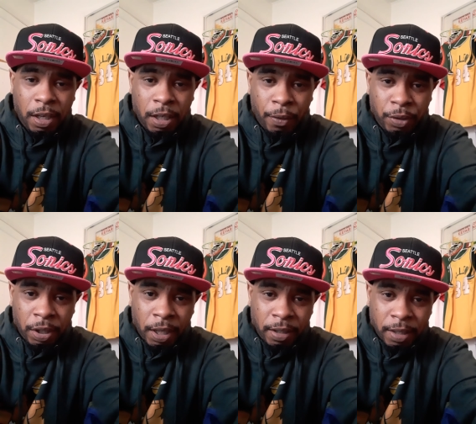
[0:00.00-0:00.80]
and
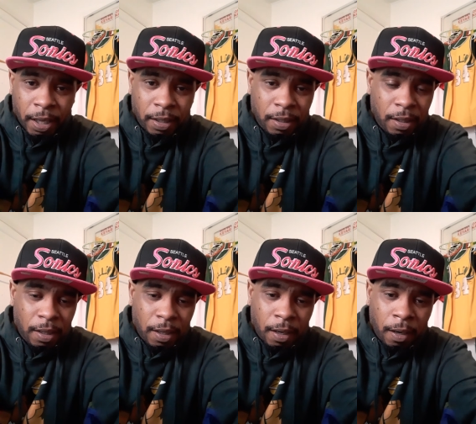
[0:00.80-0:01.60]
everything like that.
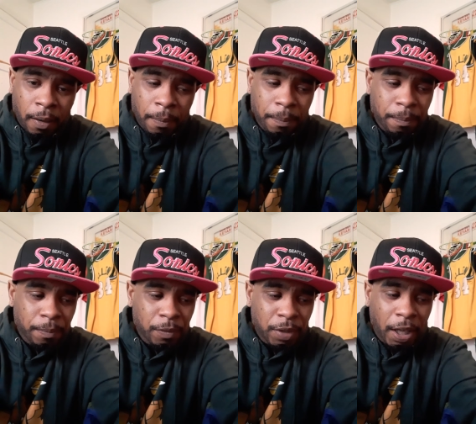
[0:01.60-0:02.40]
Um,
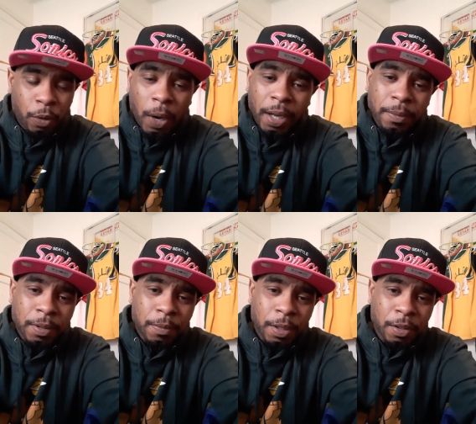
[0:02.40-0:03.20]
they
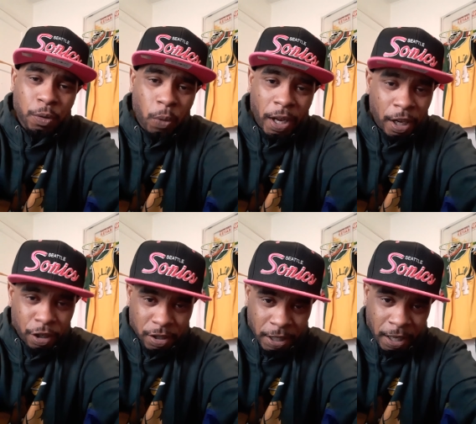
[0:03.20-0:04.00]
quite didn't quite
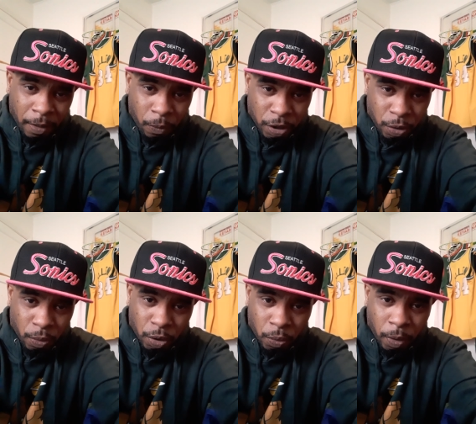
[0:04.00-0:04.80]
understand what you
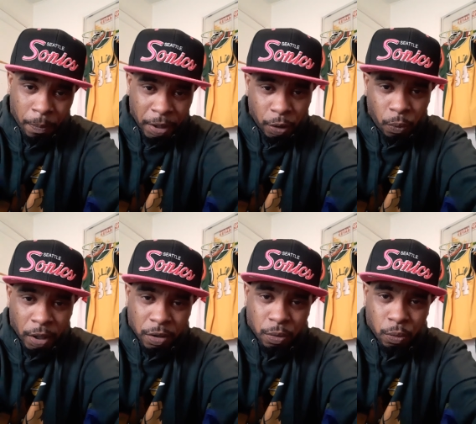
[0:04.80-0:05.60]
were doing, but the
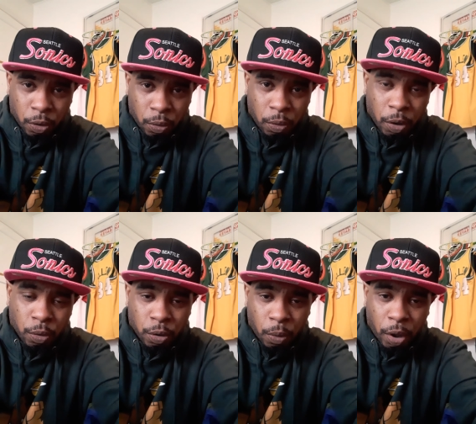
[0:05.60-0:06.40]
ones who knew who
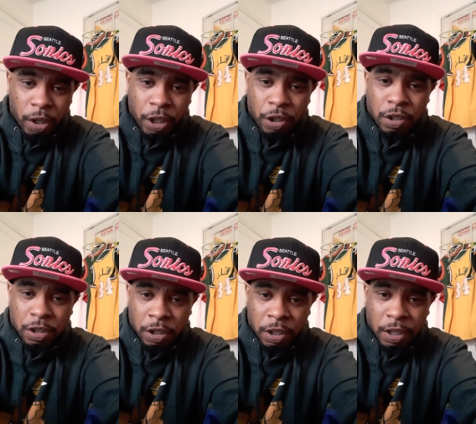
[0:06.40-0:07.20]
you were and
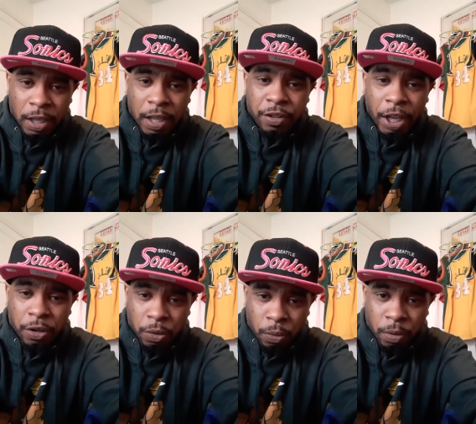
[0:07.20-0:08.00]
understood, they
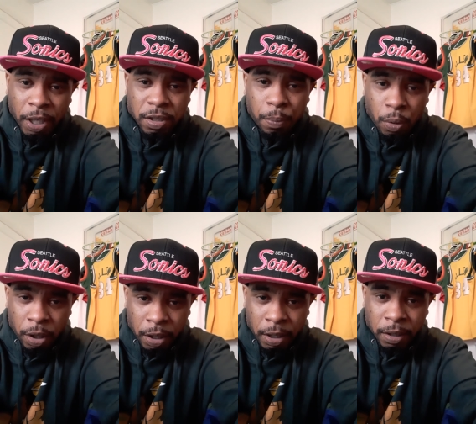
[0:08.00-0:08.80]
knew they
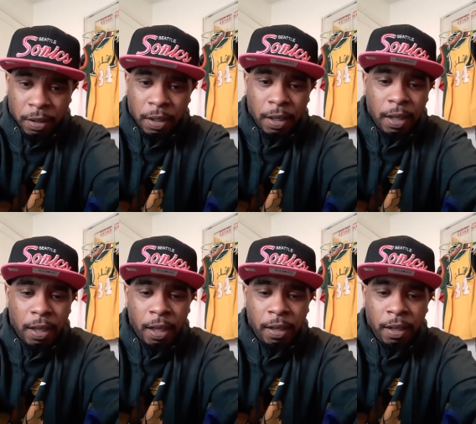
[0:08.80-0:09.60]
supported it, and
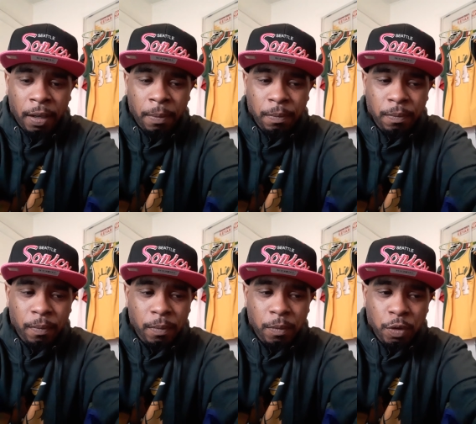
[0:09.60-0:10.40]
and um,
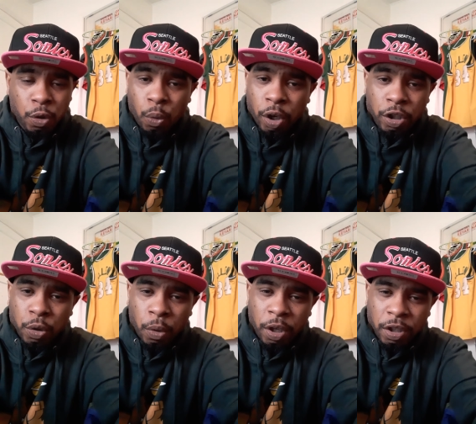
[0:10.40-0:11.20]
you weren't
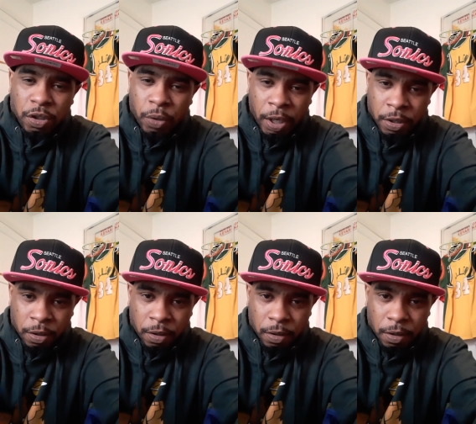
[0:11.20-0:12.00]
you weren't a
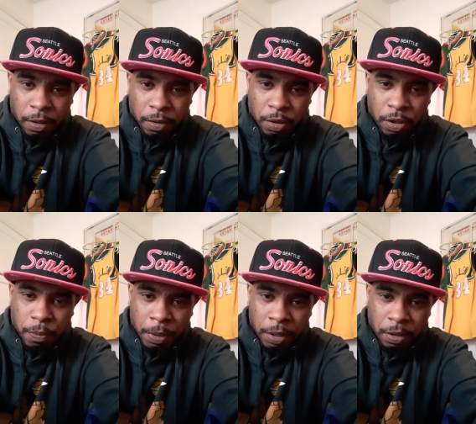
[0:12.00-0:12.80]
stranger, so to
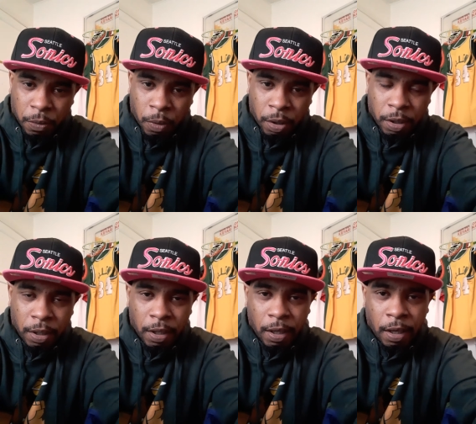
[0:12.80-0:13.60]
speak. You weren't
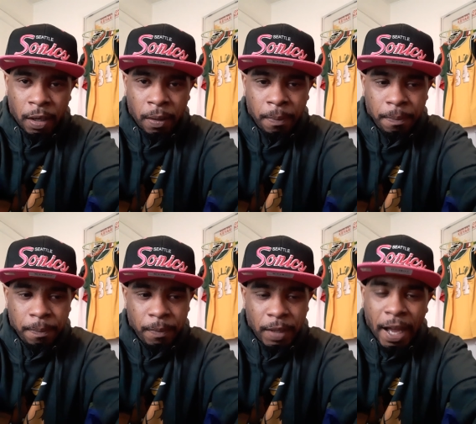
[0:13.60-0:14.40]
um,
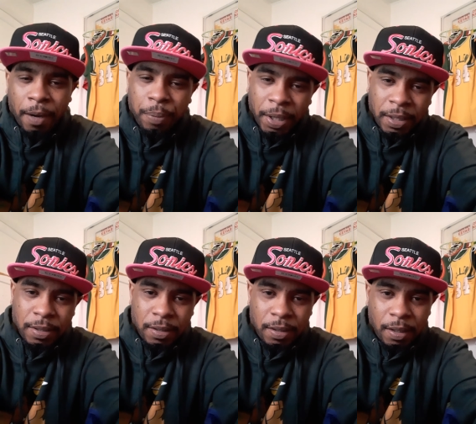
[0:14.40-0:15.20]
out of place,